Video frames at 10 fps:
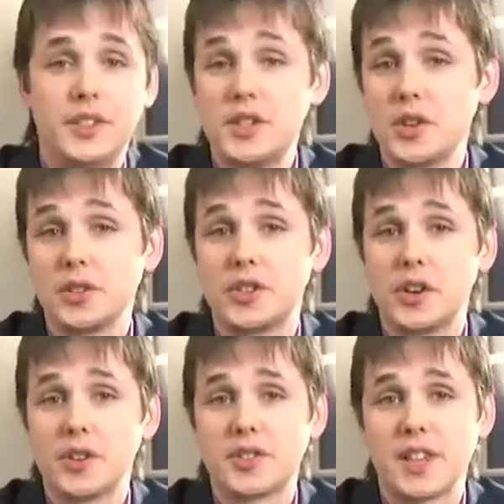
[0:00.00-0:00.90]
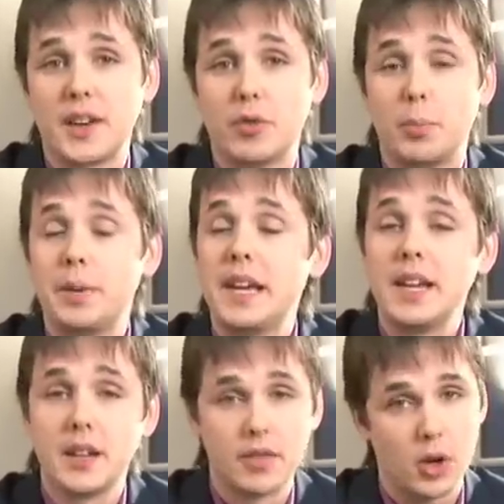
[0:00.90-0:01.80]
Digital Journal sent
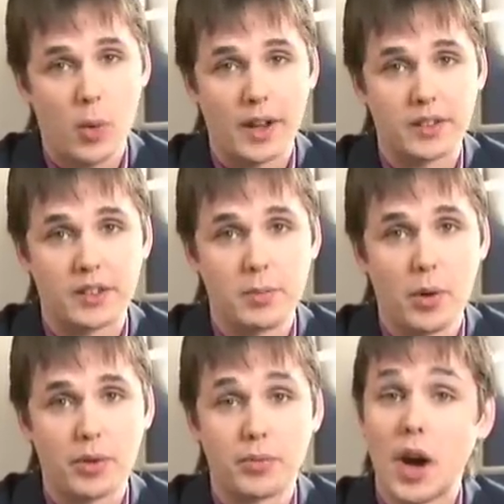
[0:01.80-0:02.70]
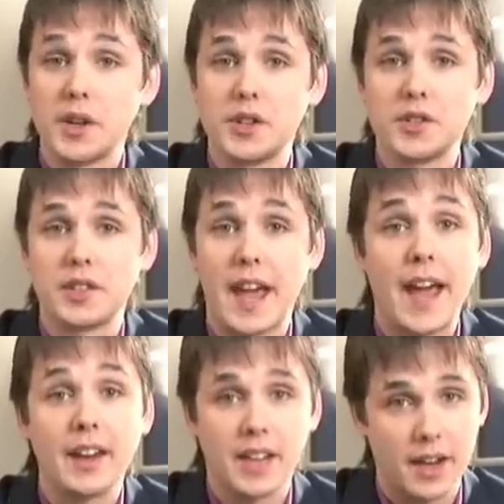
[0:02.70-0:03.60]
repeated requests to both Rogers
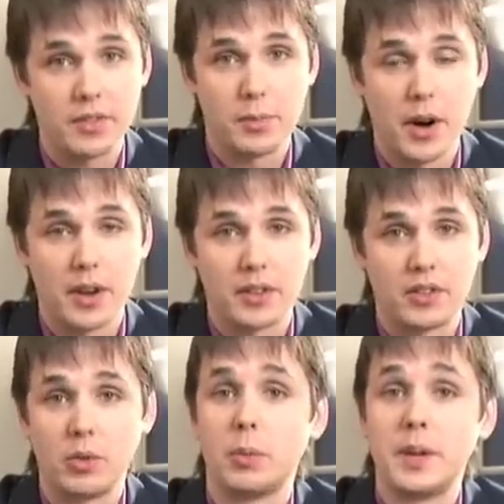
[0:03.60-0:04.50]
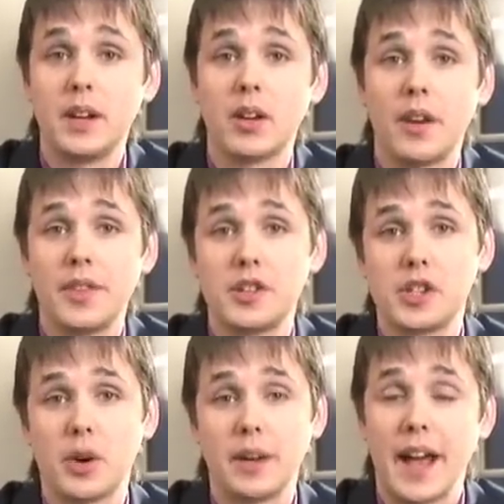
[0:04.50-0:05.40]
and Kevin Bardis to appear on this
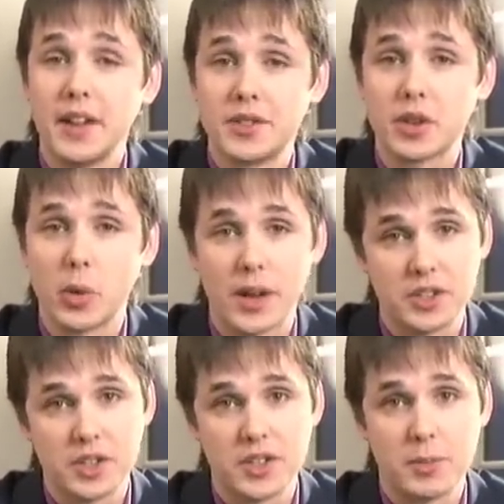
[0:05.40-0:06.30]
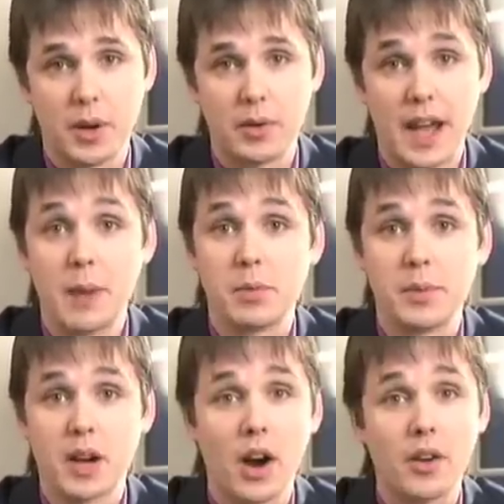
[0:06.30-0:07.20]
show and answer questions about Amber
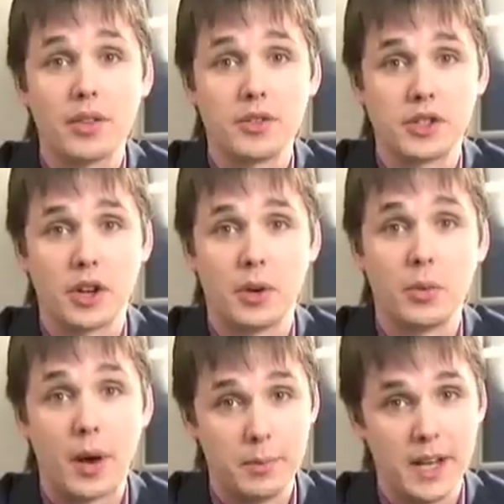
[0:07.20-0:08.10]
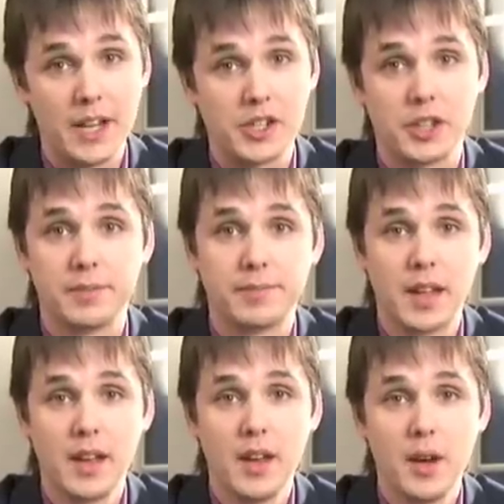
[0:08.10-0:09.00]
MacArthur's show, Web Nation.
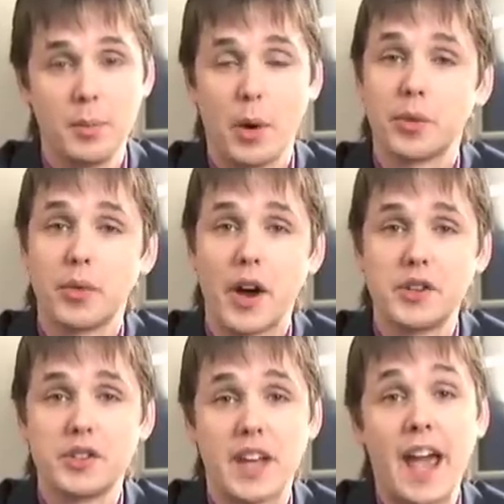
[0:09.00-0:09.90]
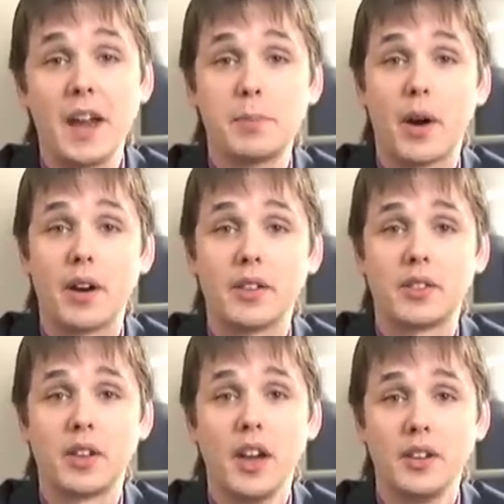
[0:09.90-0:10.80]
Both Rogers and
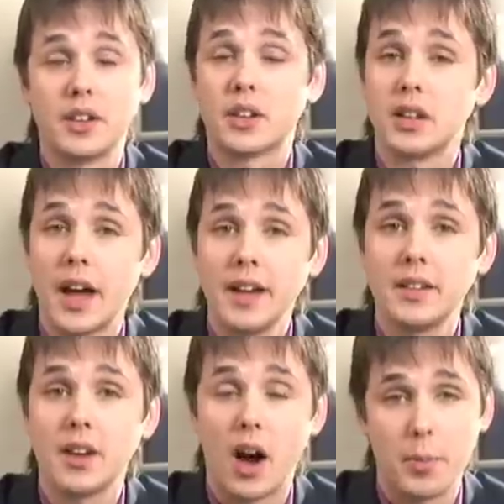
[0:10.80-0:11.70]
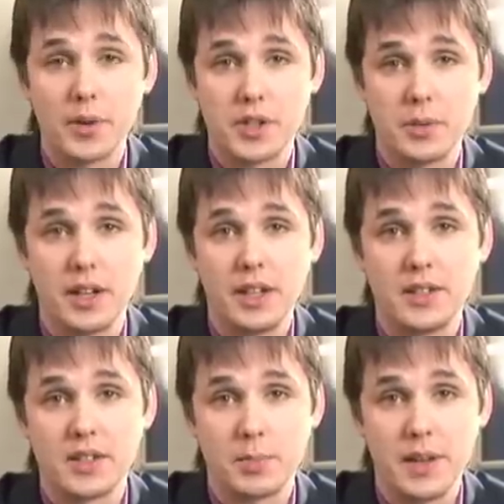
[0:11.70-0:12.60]
Bardis declined an opportunity
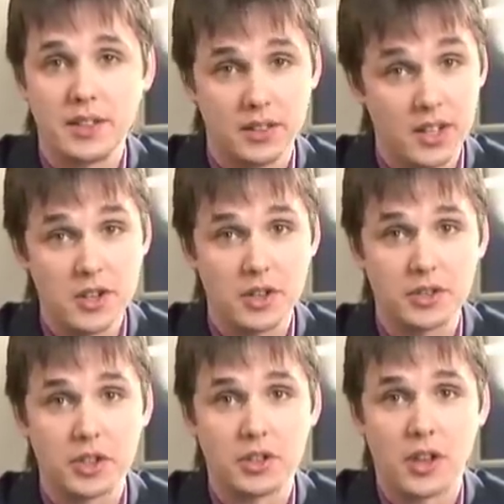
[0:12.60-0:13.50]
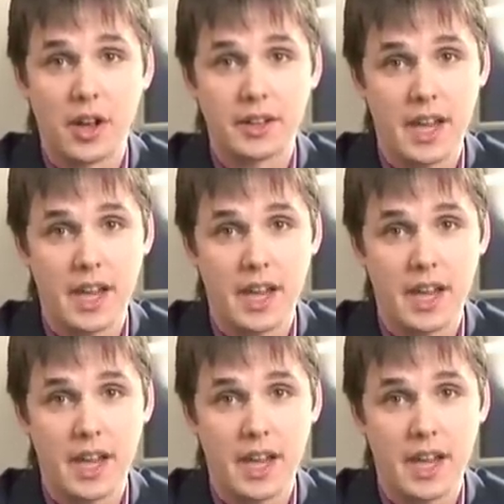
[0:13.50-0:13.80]
to speak to Digital Journal on